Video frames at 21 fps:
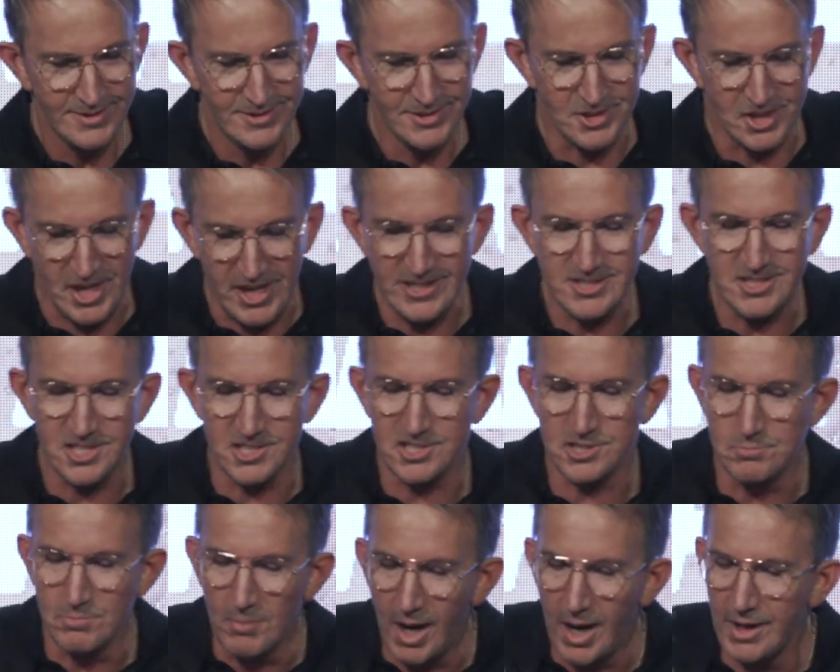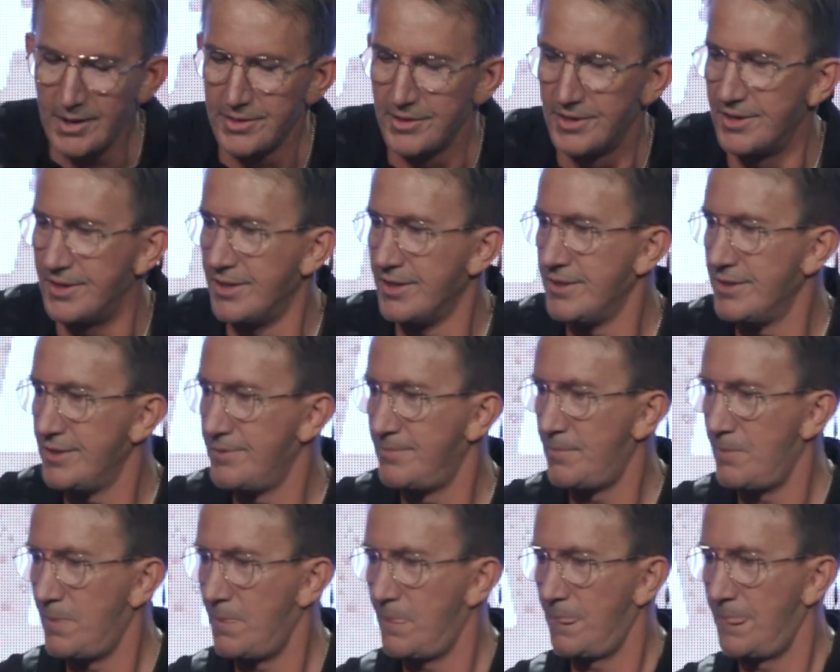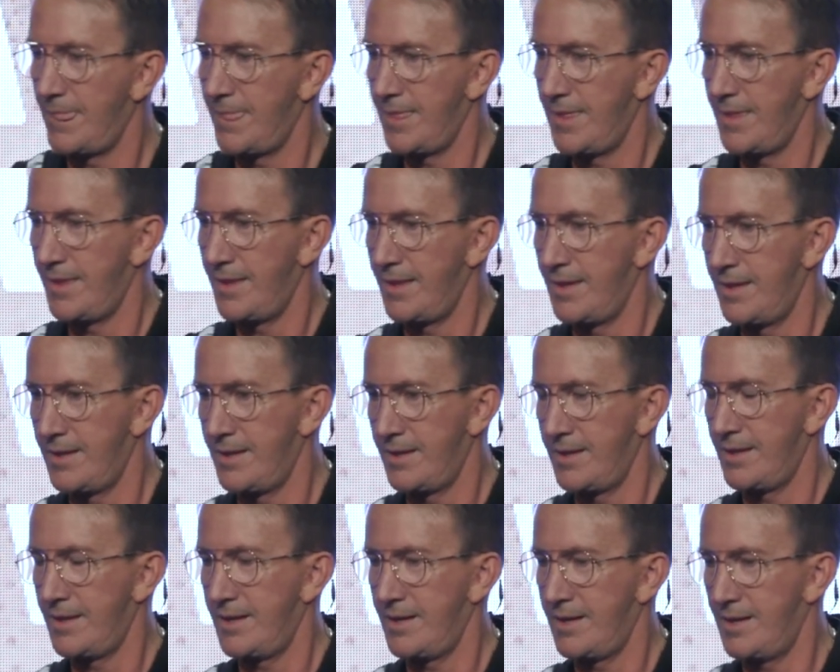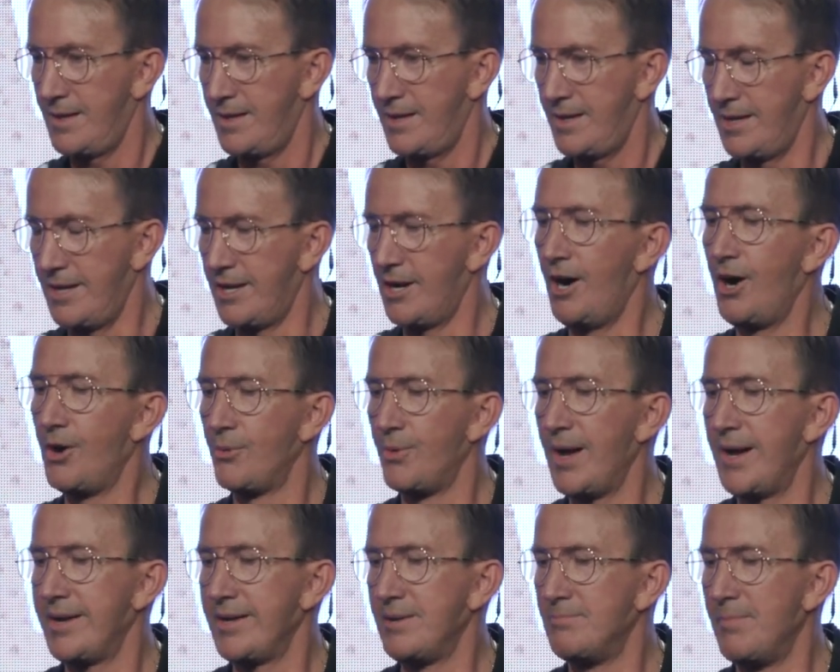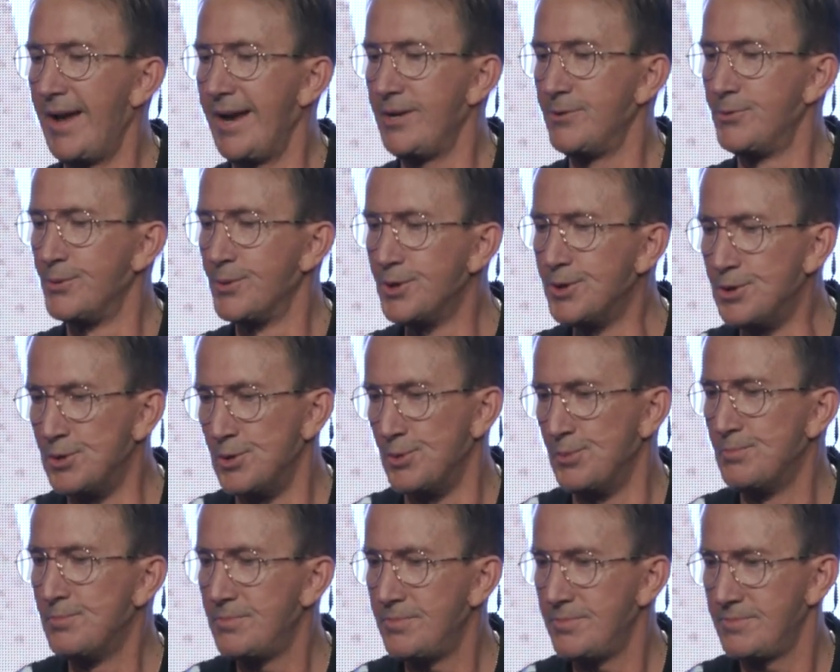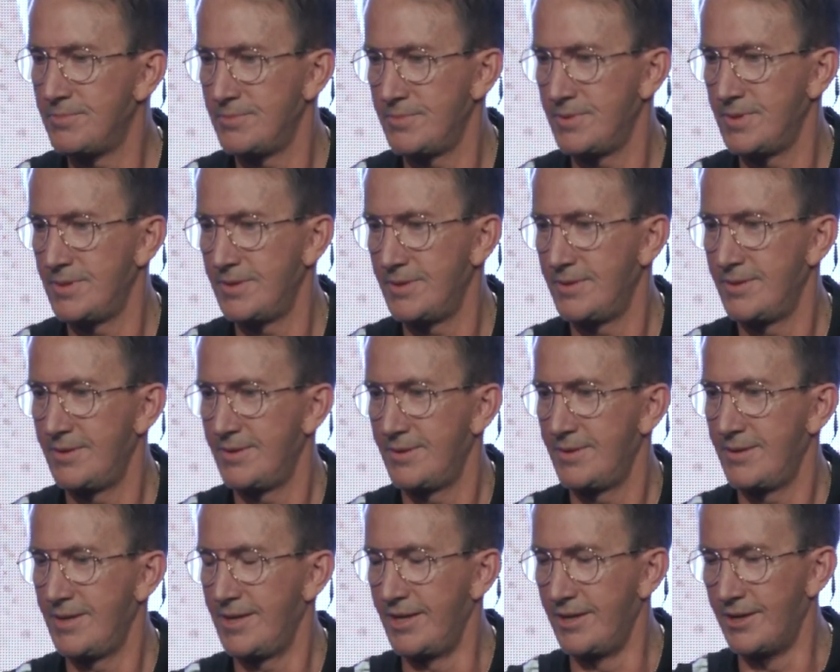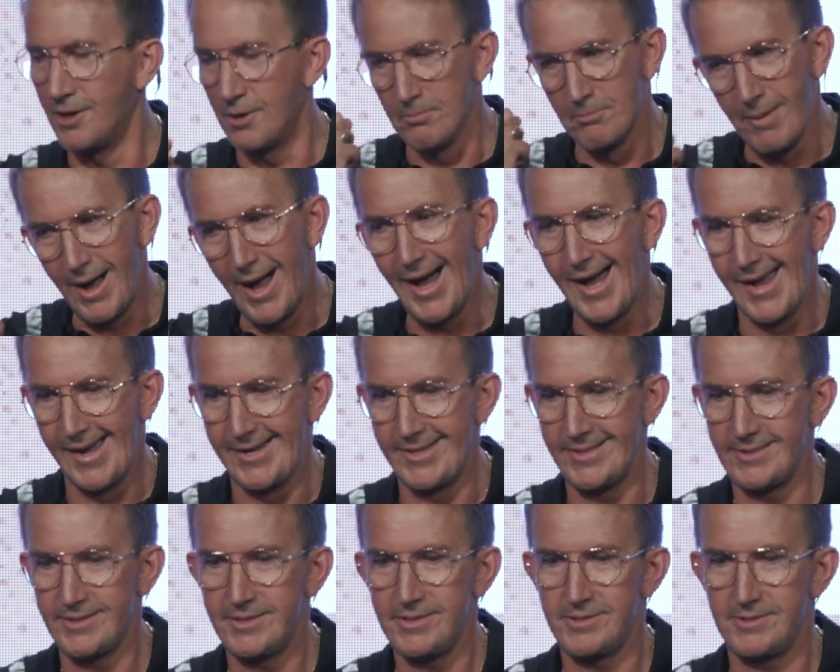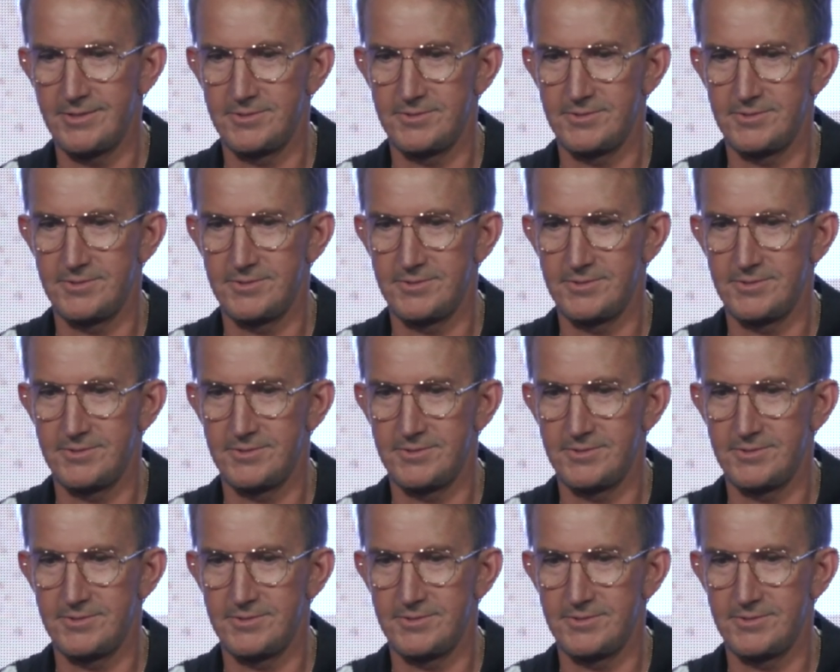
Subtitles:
Jesus' mother had already made room in her mind